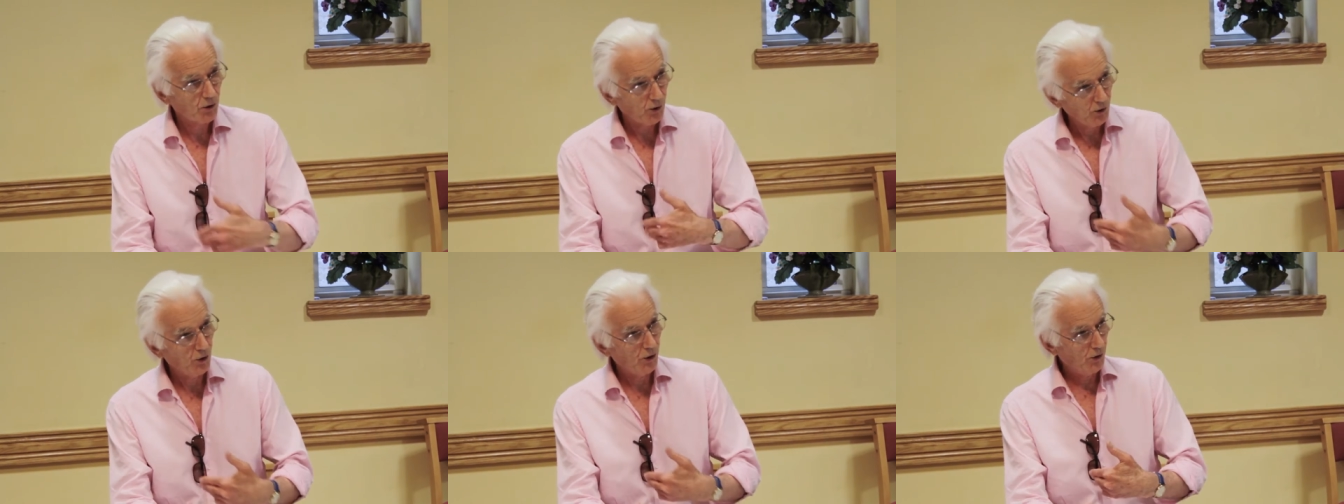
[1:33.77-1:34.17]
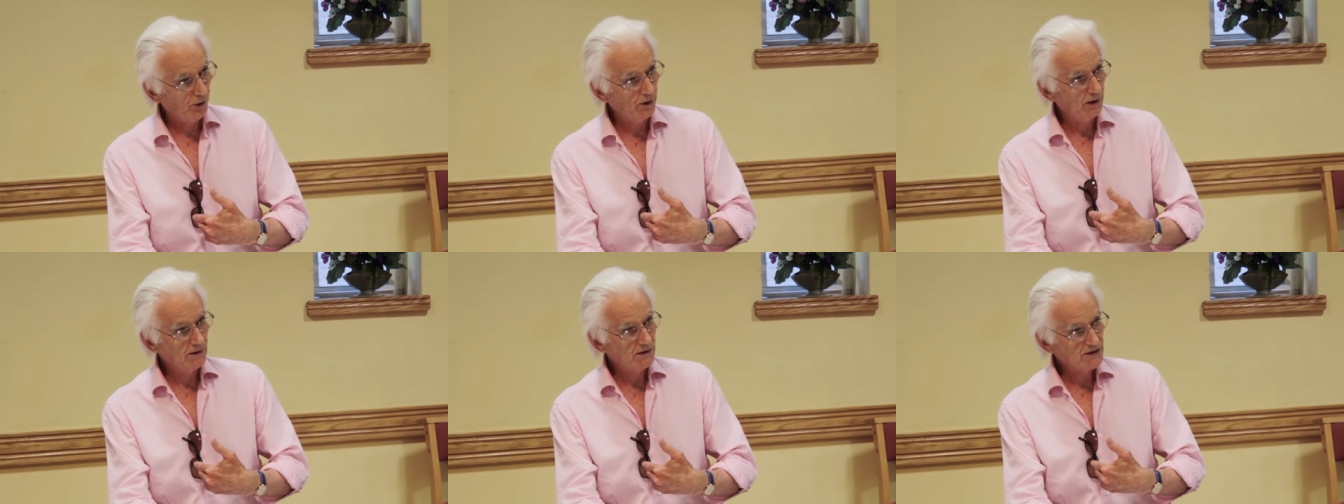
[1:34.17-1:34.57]

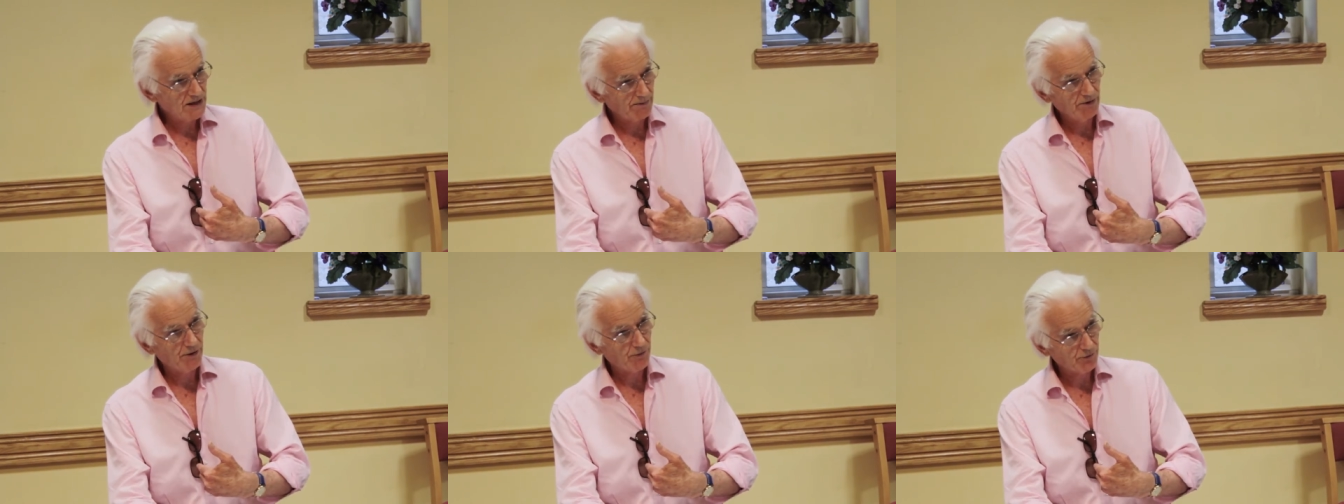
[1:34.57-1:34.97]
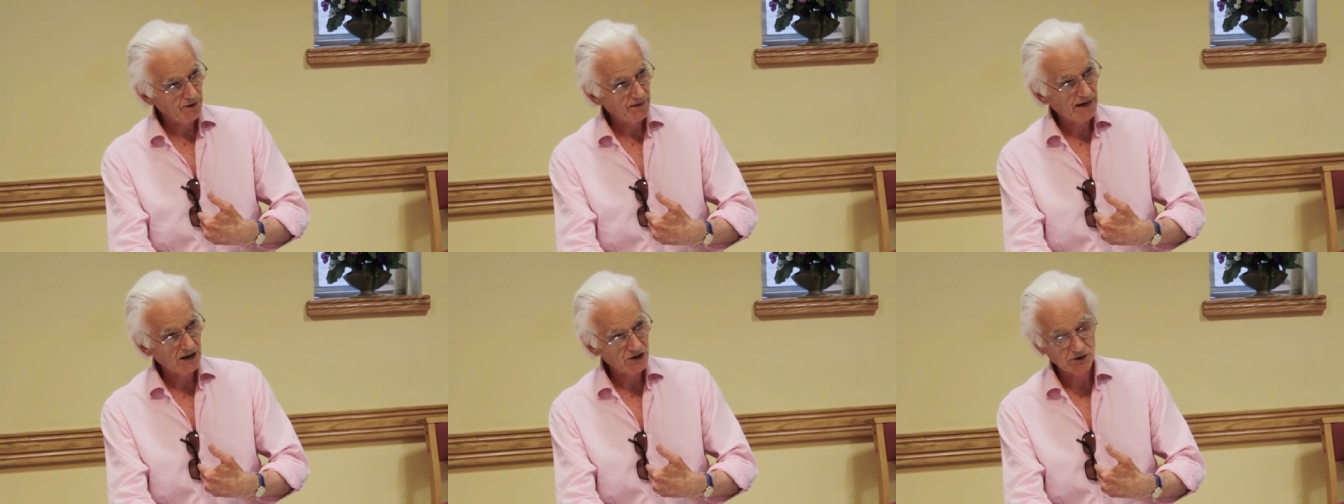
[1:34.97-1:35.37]
claw some of the
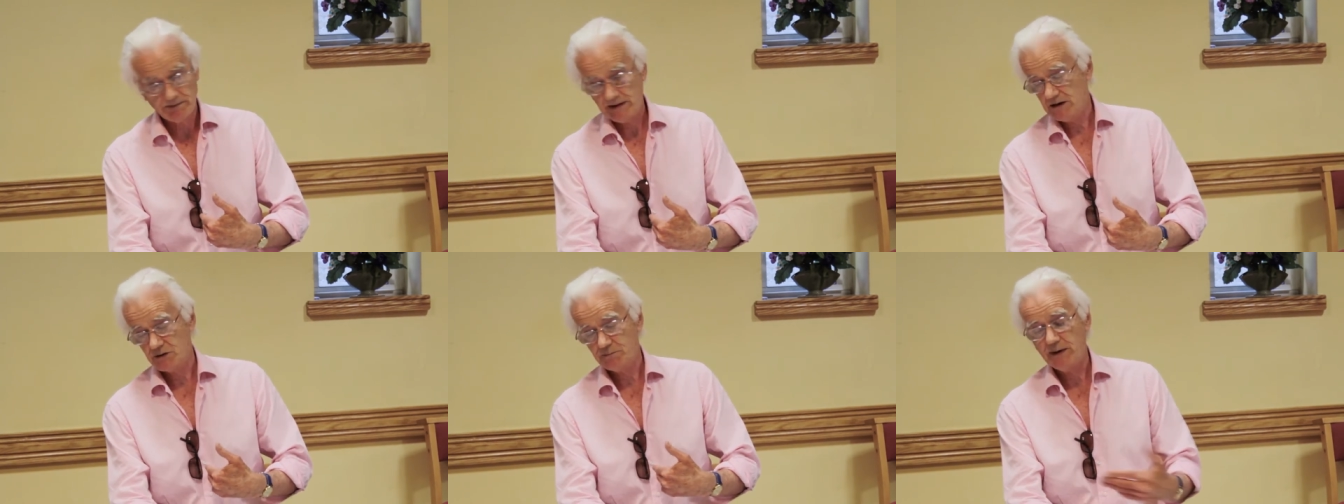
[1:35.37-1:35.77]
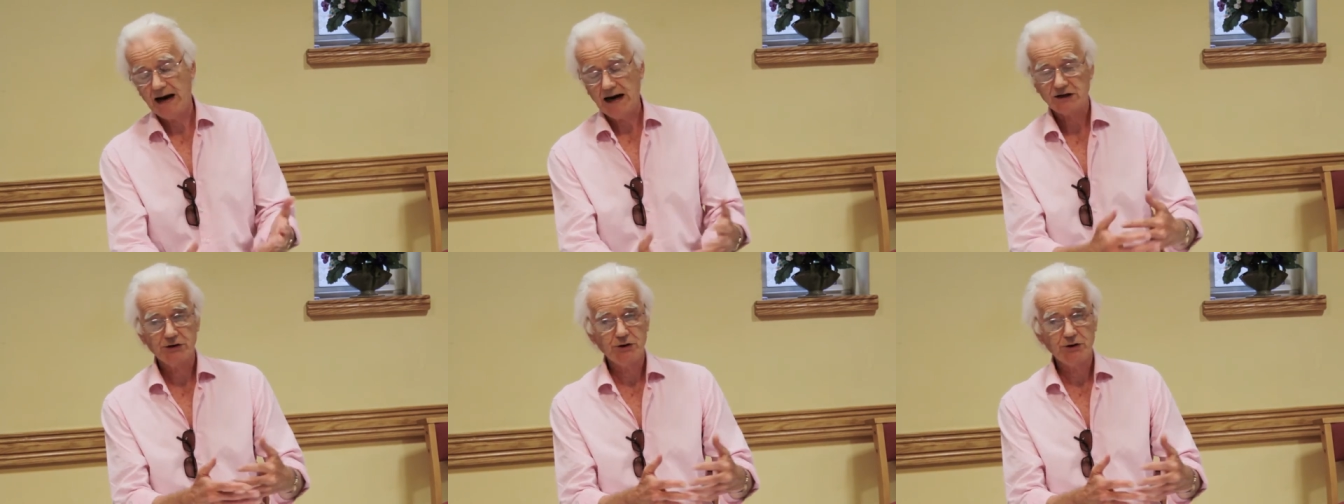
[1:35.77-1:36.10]
£3,000 back.